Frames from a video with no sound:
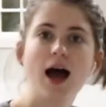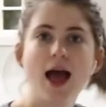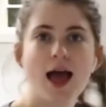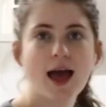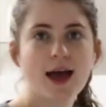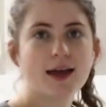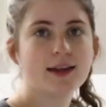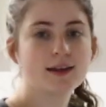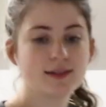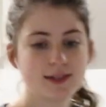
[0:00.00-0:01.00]

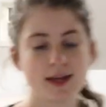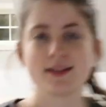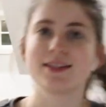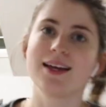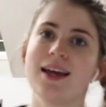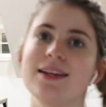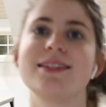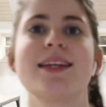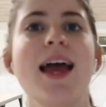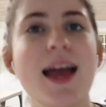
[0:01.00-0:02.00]
and
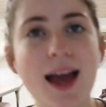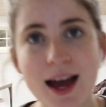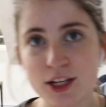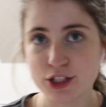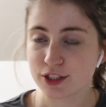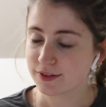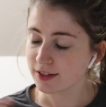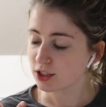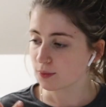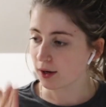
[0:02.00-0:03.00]
today I just
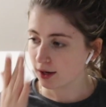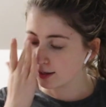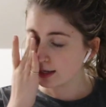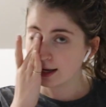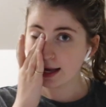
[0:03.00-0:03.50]
finished work,